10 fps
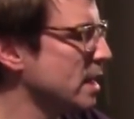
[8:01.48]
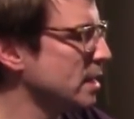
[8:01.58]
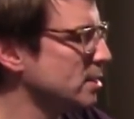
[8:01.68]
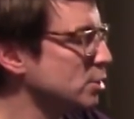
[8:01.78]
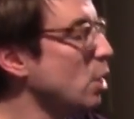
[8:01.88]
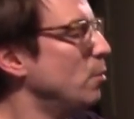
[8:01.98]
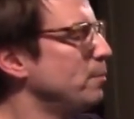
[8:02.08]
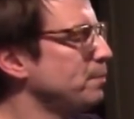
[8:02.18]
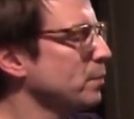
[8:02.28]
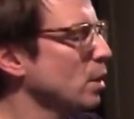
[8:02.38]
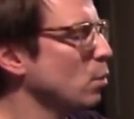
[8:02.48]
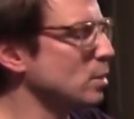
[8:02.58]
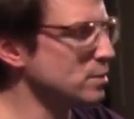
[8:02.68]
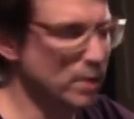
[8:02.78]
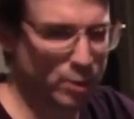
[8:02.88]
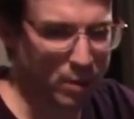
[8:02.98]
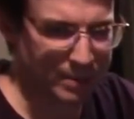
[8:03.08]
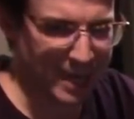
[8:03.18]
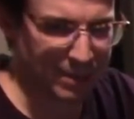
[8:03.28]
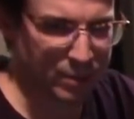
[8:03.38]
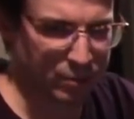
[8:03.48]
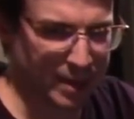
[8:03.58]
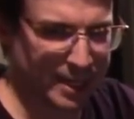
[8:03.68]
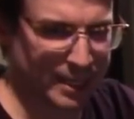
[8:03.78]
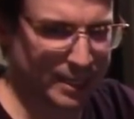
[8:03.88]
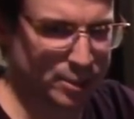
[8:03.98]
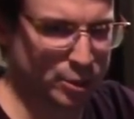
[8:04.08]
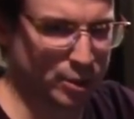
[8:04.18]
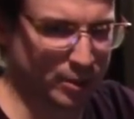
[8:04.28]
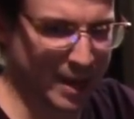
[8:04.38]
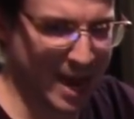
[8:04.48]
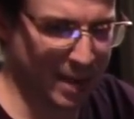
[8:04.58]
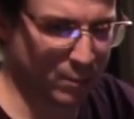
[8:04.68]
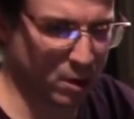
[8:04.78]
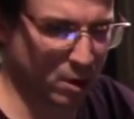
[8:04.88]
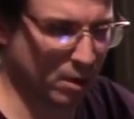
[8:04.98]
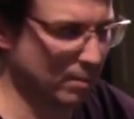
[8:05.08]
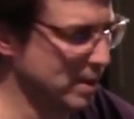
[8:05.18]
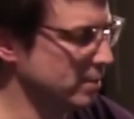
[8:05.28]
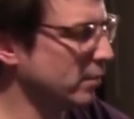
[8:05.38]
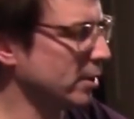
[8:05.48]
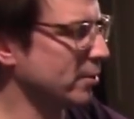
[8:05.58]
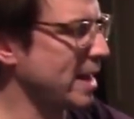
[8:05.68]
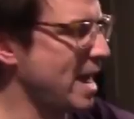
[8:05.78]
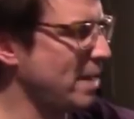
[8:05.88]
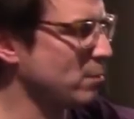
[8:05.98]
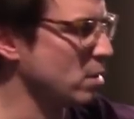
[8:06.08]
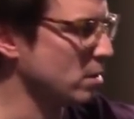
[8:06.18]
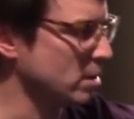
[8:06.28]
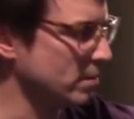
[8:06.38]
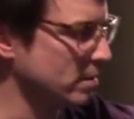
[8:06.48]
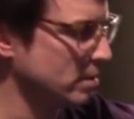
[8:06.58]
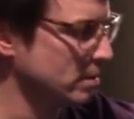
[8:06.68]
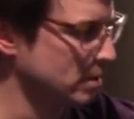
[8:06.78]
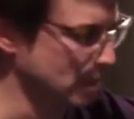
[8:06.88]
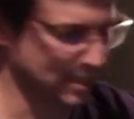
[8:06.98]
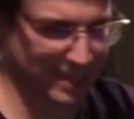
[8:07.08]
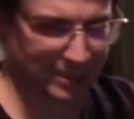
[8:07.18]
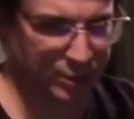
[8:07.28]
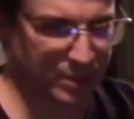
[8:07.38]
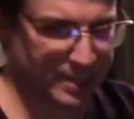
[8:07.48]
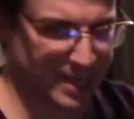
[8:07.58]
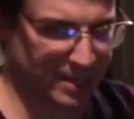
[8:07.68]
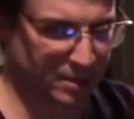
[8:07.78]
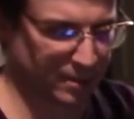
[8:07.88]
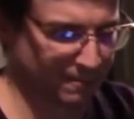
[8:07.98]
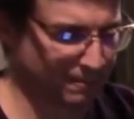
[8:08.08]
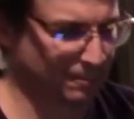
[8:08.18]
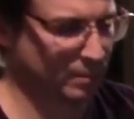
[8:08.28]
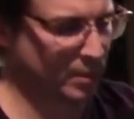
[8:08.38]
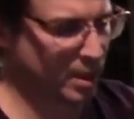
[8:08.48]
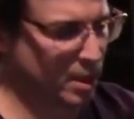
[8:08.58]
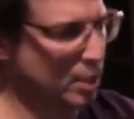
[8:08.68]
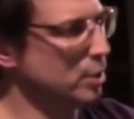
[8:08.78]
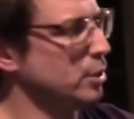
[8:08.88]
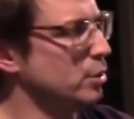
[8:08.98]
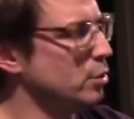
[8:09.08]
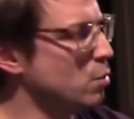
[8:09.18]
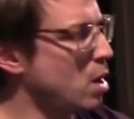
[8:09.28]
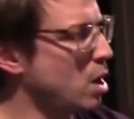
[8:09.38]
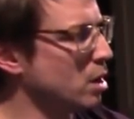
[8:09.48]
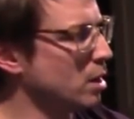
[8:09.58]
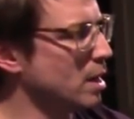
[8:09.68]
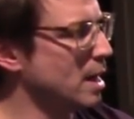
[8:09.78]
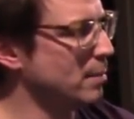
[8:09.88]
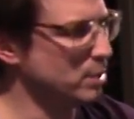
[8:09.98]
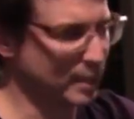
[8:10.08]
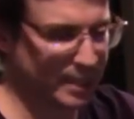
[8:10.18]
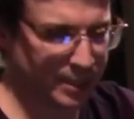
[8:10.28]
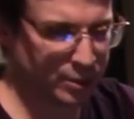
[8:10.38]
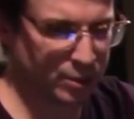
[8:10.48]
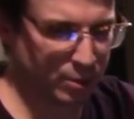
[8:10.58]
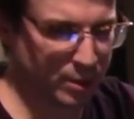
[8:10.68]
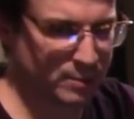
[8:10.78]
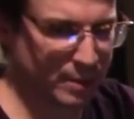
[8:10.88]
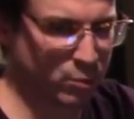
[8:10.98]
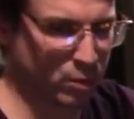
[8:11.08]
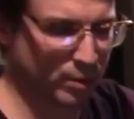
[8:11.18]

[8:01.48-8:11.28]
So once you've got your webcam threaded into your camera arm and you've got your camera arm attached to the desk, you are plugging it into the USB port